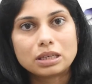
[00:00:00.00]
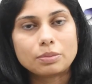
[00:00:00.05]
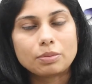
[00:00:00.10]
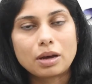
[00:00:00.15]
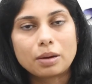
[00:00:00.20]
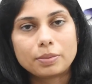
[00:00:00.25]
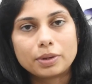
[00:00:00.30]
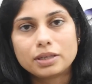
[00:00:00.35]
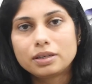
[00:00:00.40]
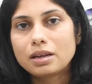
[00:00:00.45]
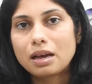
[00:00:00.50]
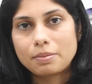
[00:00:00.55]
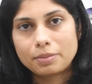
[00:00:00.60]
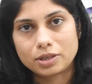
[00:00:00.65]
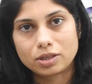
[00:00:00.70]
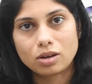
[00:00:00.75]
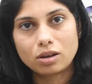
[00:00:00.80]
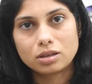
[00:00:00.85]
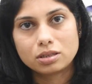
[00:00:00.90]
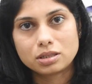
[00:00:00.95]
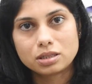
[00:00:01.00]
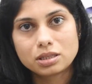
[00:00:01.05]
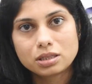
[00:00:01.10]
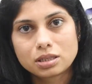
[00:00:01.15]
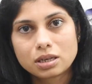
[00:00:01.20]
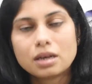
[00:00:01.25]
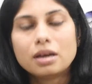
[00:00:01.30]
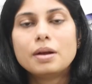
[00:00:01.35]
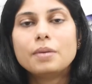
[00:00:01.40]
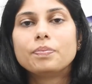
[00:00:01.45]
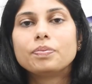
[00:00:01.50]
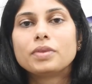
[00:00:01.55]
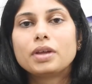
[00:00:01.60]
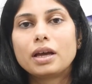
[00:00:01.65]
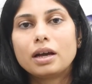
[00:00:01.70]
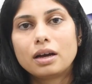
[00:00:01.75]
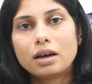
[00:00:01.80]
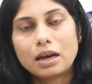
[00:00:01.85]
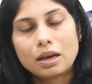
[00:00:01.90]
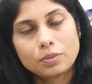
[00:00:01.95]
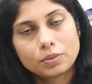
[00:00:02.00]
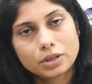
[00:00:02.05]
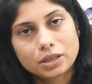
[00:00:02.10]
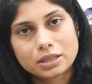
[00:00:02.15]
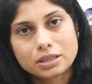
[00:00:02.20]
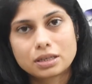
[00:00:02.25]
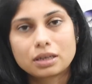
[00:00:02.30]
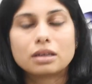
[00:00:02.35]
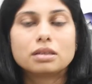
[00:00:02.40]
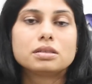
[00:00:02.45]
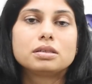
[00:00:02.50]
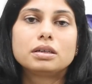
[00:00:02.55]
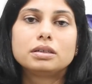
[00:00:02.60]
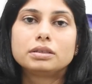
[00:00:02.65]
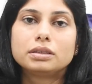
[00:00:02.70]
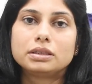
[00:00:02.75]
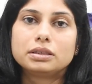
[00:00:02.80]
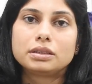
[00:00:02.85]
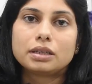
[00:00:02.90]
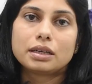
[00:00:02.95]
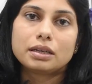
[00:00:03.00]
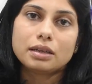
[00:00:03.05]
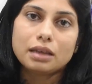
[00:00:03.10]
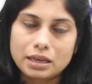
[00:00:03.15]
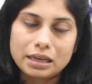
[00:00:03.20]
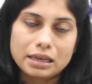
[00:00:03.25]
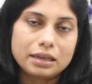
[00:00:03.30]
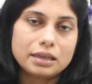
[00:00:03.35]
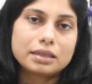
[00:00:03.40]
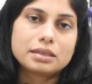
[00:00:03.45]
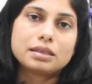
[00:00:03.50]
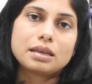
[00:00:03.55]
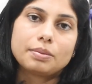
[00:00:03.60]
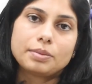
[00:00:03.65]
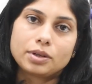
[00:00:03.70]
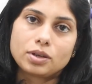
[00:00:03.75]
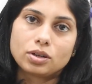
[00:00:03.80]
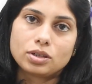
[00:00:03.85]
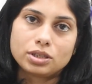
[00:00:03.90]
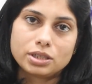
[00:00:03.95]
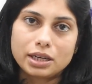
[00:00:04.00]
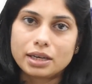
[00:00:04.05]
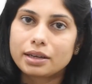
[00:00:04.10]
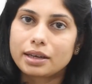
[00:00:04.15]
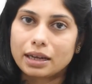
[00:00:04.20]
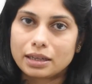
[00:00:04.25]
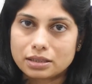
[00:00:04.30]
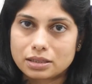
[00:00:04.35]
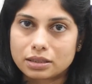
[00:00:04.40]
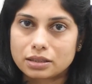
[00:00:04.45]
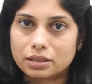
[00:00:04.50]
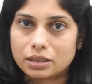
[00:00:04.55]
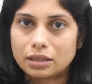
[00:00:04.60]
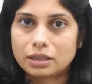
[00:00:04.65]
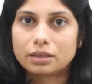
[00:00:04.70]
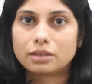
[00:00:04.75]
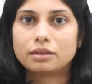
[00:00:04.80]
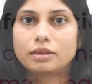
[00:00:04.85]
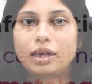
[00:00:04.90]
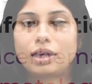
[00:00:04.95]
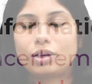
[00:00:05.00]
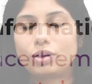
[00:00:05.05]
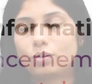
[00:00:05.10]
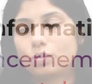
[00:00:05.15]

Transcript: Neema Bhat, hematologist. I work as a consultant in Helios Hematology and Cancer Clinic. Thank